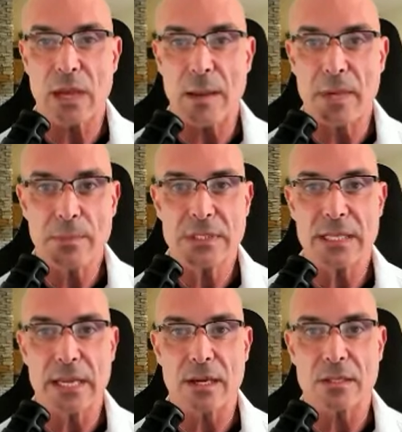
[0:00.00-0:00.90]
I'm
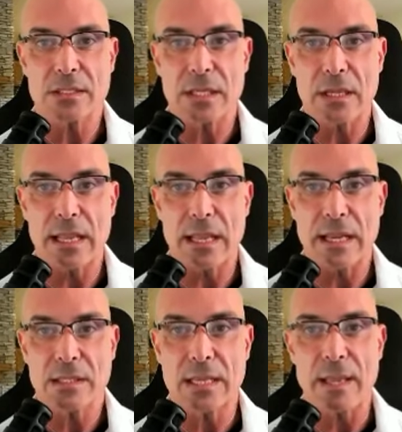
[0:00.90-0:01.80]
upstairs and
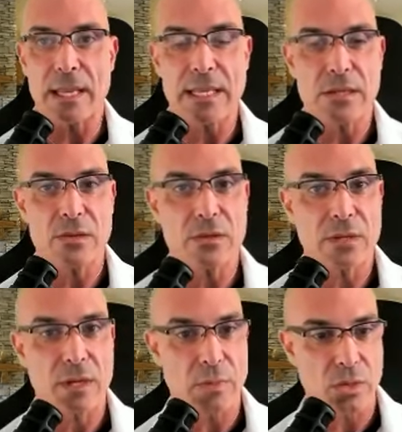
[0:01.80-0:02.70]
I, I hear the
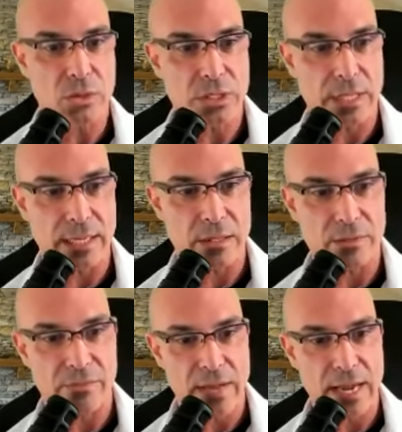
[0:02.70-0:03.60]
commotion. I hear
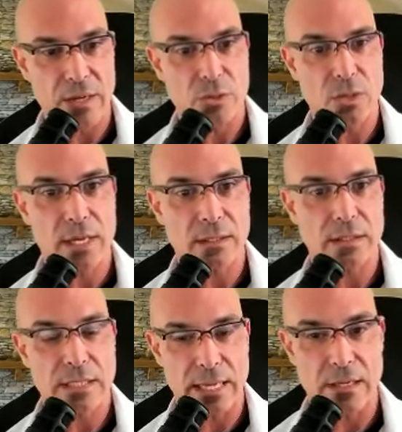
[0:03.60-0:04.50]
the fire trucks, I